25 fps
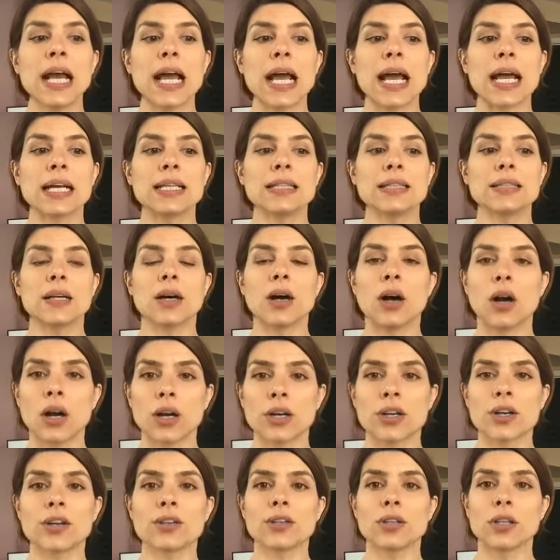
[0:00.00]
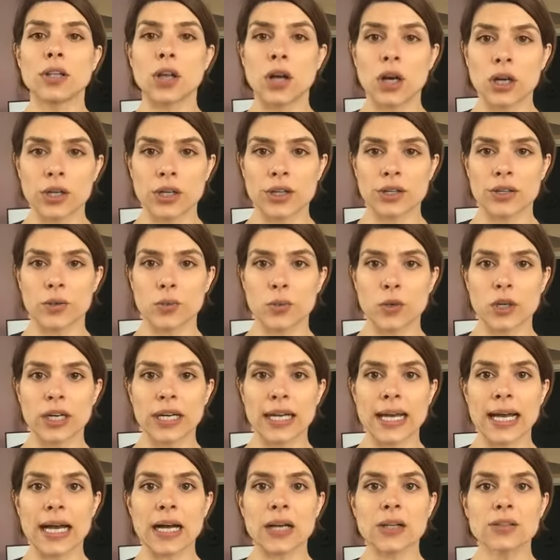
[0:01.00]
And the harder and the longer the
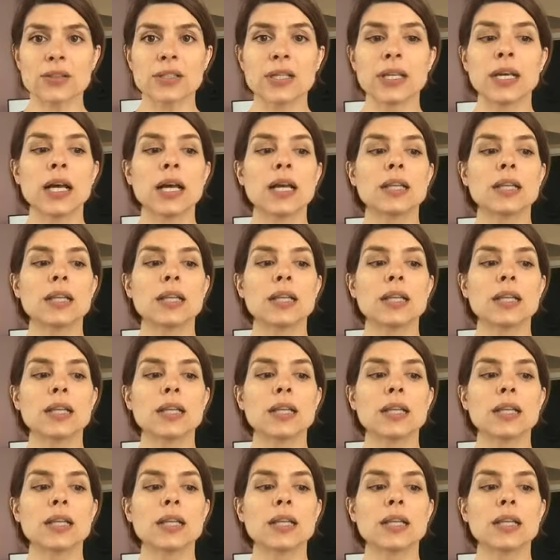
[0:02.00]
workout,